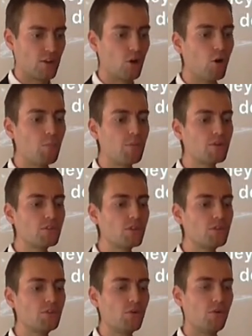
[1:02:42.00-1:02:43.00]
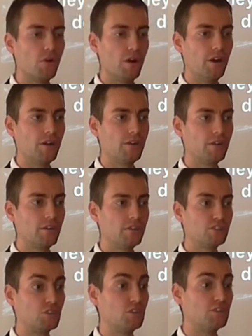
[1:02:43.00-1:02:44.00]
They opened the door
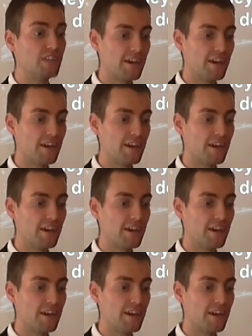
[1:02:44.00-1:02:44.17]
to